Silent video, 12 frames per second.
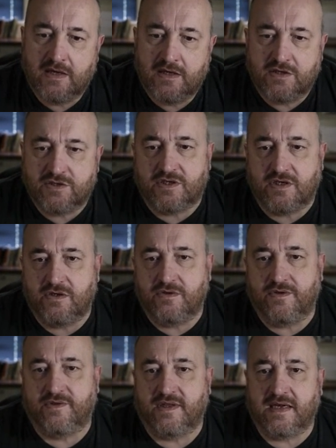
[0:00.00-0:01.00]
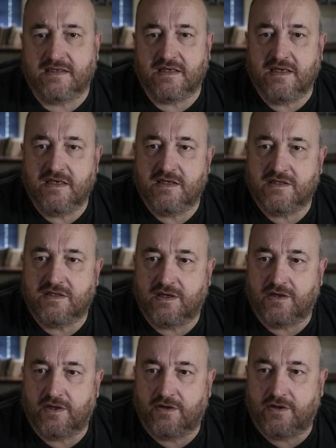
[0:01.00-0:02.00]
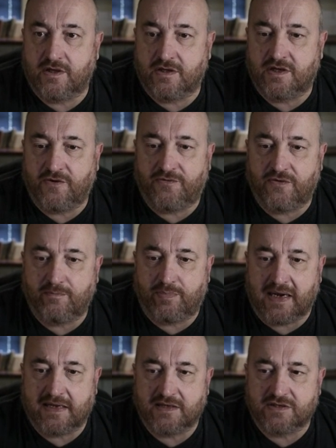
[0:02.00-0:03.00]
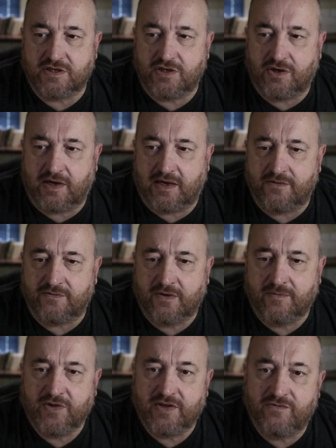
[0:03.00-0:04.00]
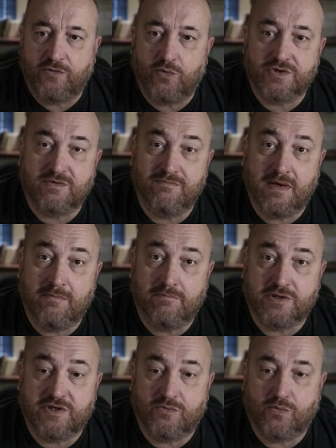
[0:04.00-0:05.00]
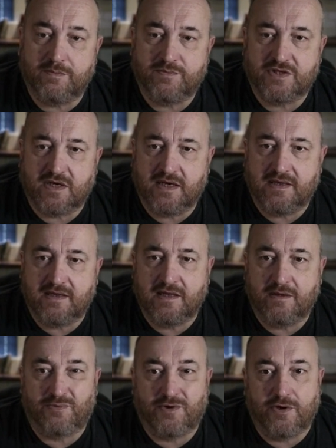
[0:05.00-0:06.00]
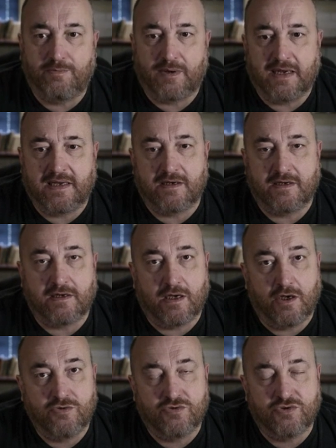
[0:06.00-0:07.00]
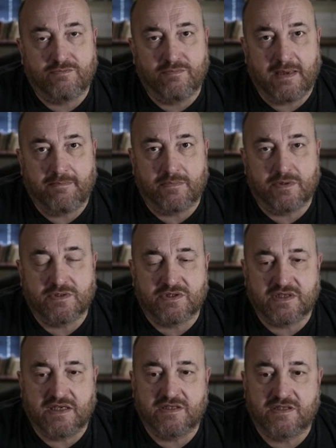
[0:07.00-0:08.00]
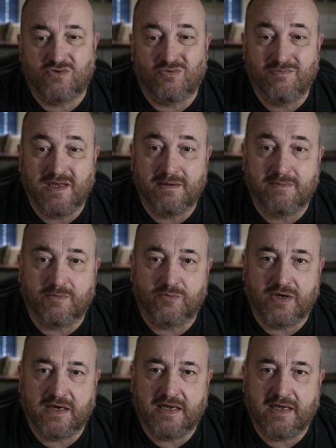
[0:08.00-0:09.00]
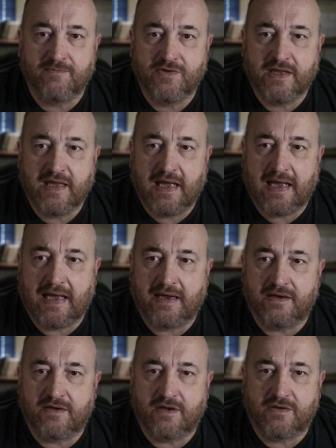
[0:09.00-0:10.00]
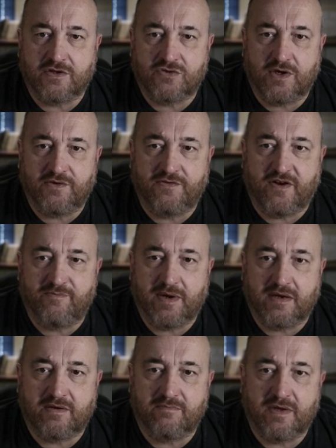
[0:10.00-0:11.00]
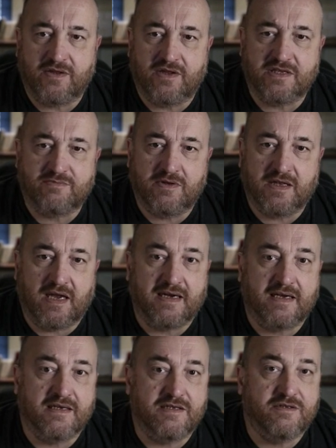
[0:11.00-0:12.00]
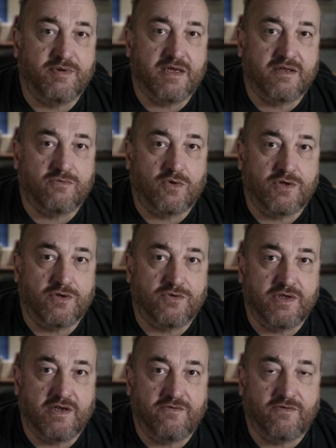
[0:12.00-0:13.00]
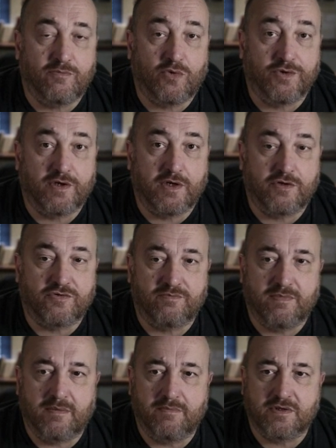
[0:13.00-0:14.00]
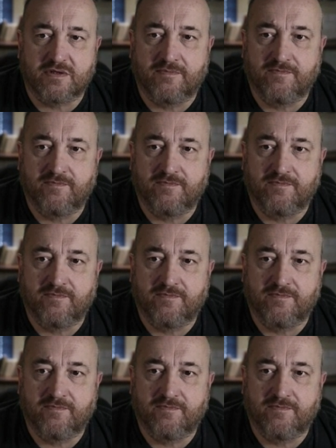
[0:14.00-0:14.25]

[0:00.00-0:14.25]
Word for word: So that is the, the different plans that you have you want a membership website, then the pro plan at 100 members is your minimum, really. And the £25 a month is likely to be the one you'll need for more than 100 members.